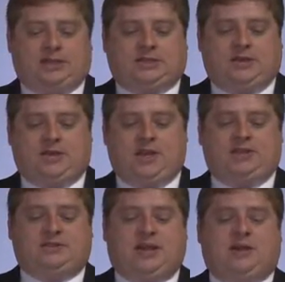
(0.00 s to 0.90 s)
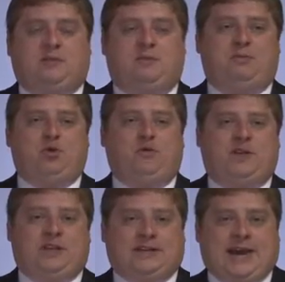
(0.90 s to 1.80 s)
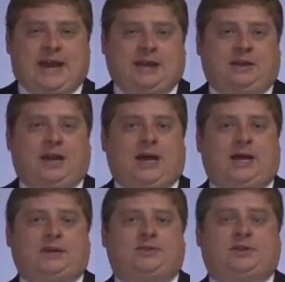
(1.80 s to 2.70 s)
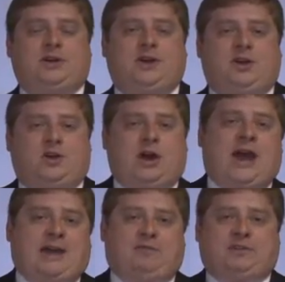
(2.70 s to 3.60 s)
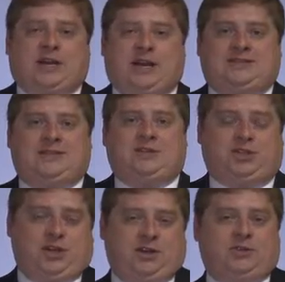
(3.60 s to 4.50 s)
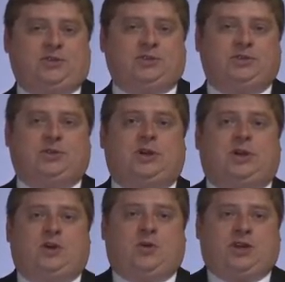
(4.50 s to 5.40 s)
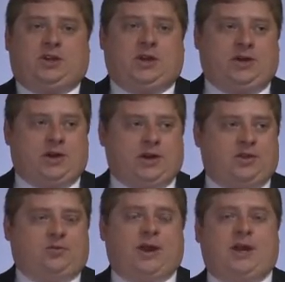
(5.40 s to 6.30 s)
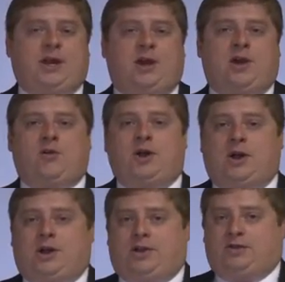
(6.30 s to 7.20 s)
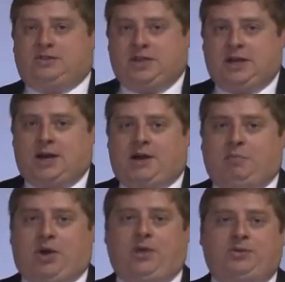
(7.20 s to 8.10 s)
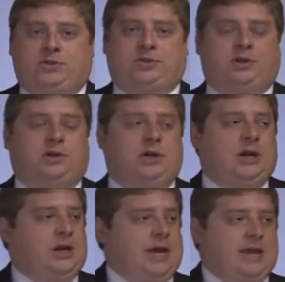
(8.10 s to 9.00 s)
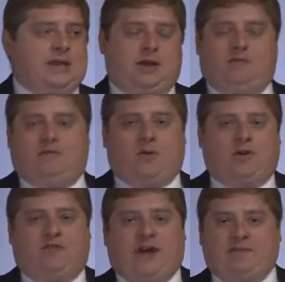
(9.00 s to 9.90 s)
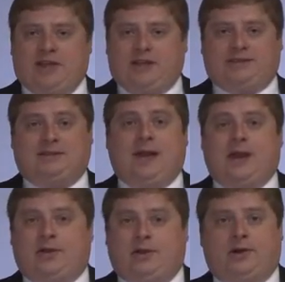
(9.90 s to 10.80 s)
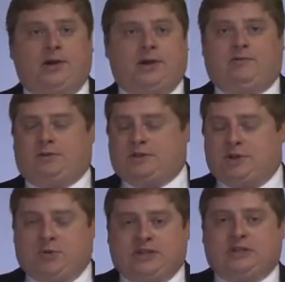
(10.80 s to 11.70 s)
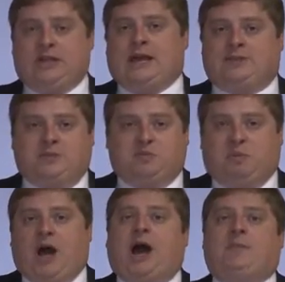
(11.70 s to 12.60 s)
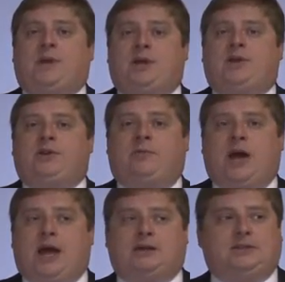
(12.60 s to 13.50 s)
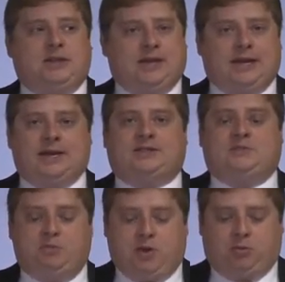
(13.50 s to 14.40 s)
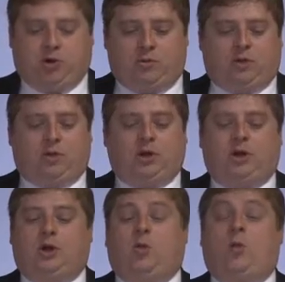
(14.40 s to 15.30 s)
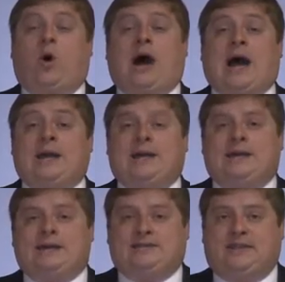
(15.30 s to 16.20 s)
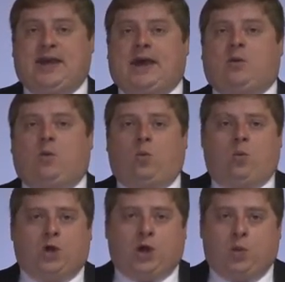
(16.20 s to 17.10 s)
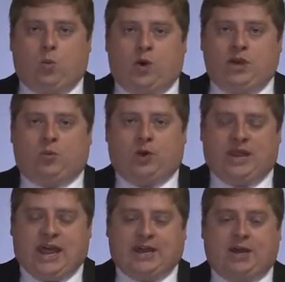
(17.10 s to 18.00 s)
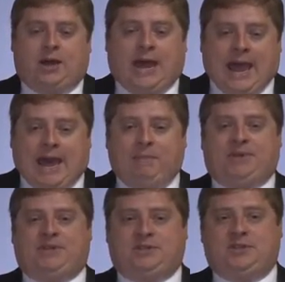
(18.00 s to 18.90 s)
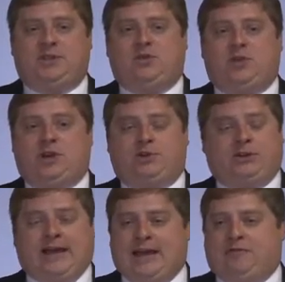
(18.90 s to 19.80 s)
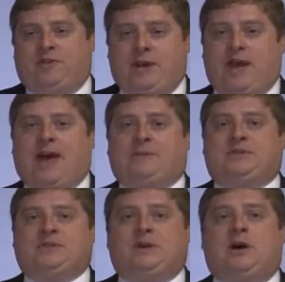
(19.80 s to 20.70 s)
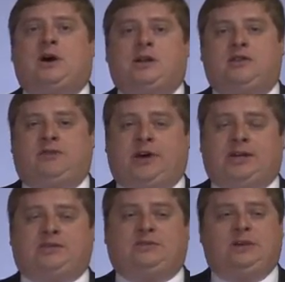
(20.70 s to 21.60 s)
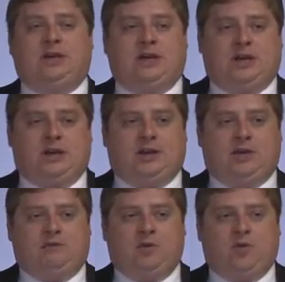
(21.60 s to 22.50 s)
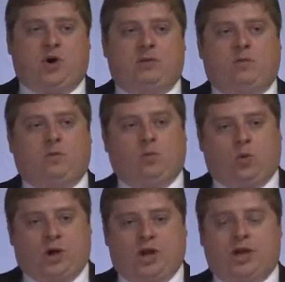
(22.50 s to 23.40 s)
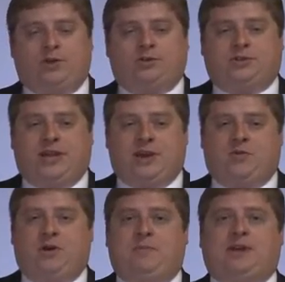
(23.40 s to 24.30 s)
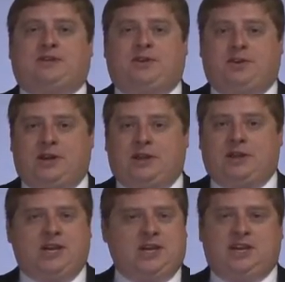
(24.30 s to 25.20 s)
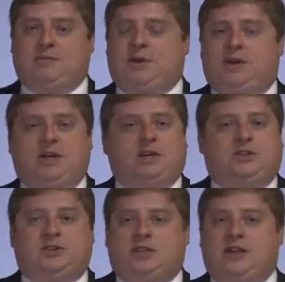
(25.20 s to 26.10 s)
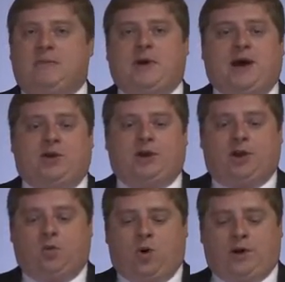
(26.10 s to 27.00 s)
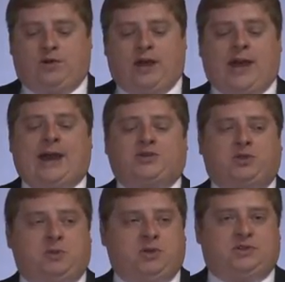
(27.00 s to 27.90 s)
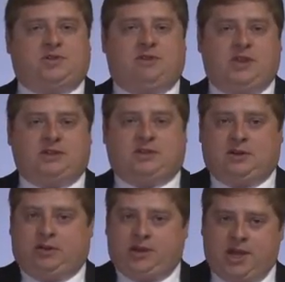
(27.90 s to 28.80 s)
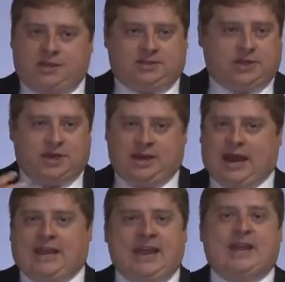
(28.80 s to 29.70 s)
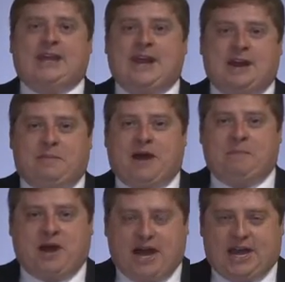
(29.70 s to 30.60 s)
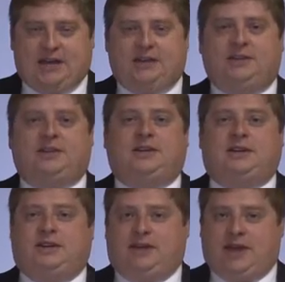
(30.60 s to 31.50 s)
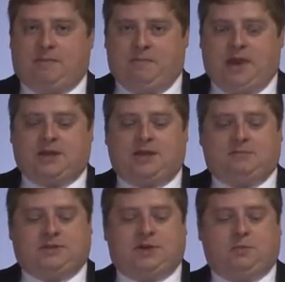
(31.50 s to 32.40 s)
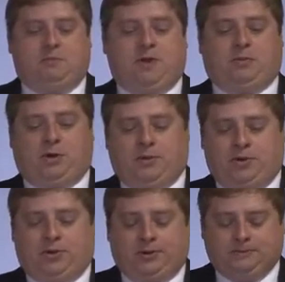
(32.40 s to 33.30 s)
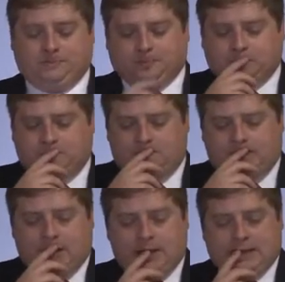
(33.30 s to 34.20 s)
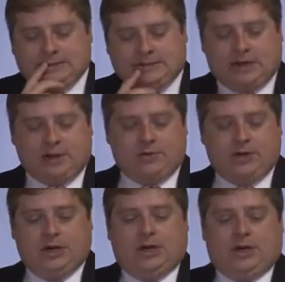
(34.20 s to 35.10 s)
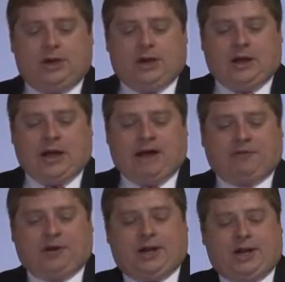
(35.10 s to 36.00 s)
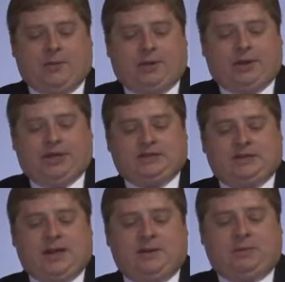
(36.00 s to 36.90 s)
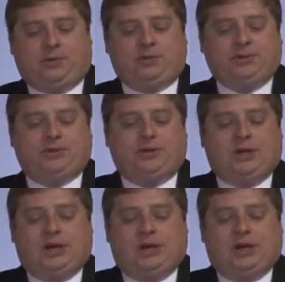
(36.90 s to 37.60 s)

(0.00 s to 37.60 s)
So things like movie taglines or advertising jingles where you hear it on the radio or you see it on a poster, and then 4 or 5 days later, for some reason, that's just popping in your mind. It's memorable. Why is that? When that happens to you in your life, and it happens to all of us, if you want to understand what makes a good theme, just think about, what are the attributes of these little things that I can't get out of my mind that make them so memorable. And so, I'll offer a couple of examples.